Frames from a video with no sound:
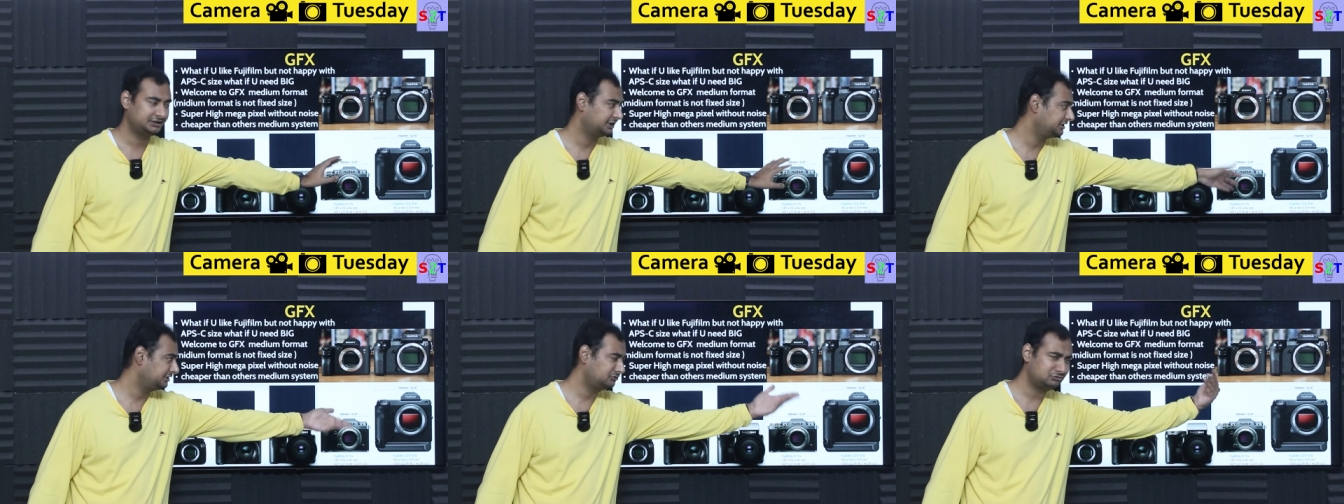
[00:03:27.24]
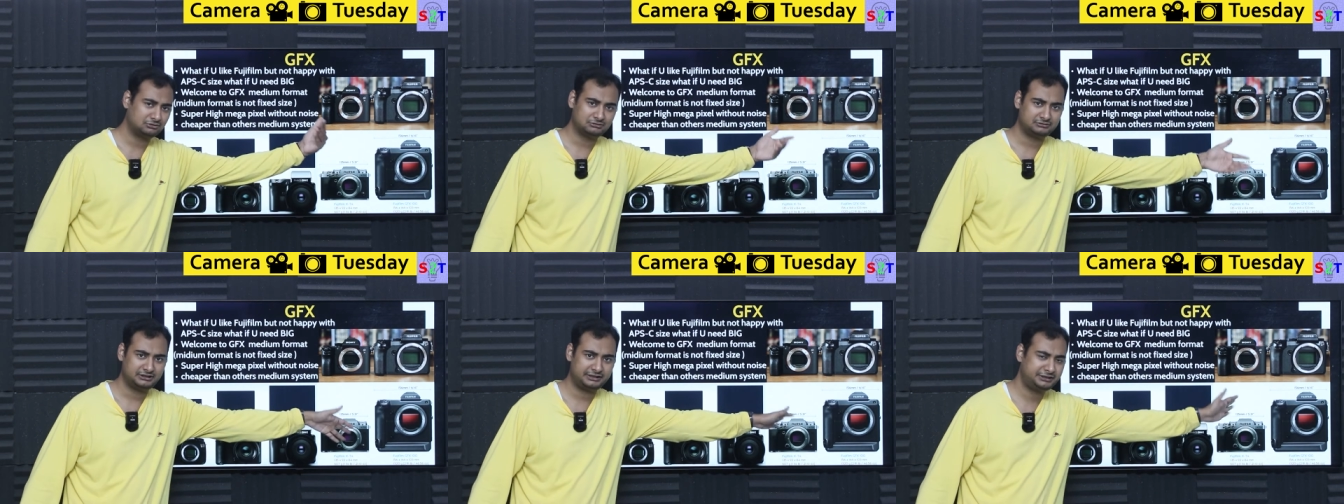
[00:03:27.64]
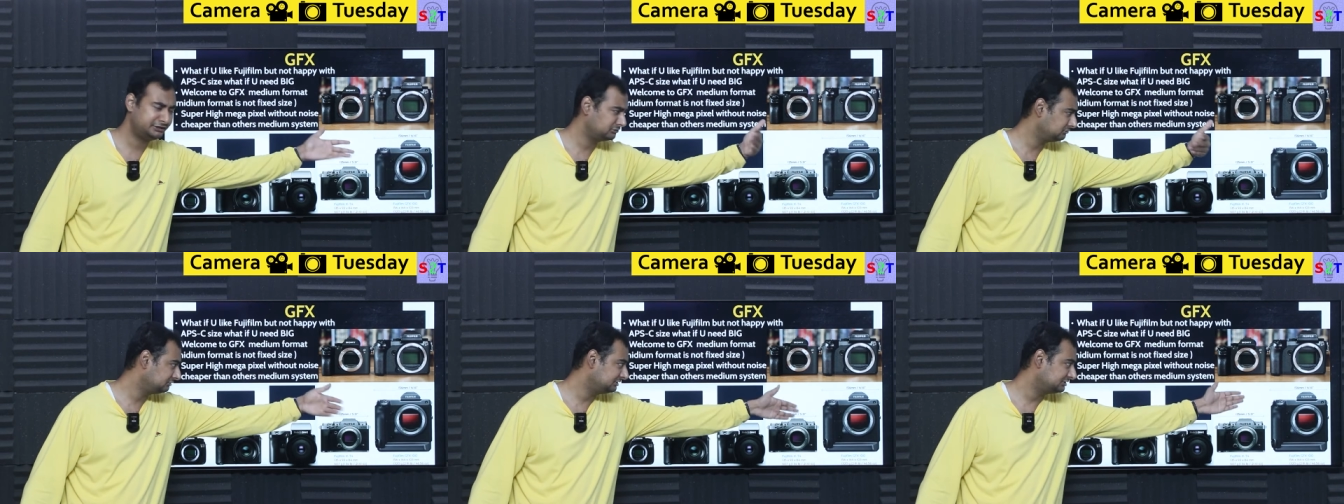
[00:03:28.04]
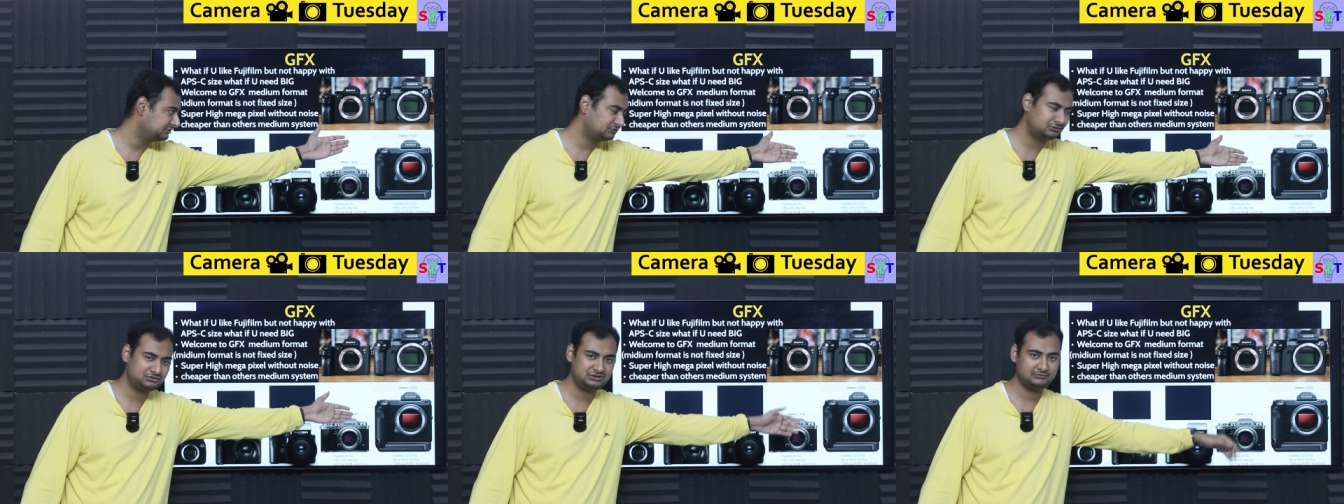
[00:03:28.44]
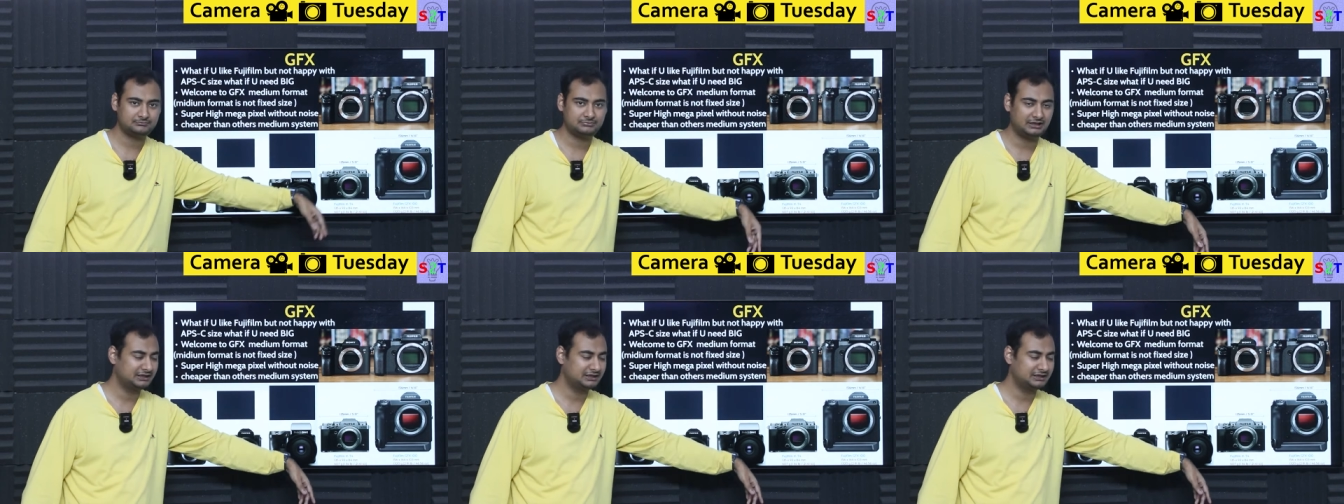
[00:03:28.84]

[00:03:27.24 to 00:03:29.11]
Take it and go. Take it and go. This is so cheap.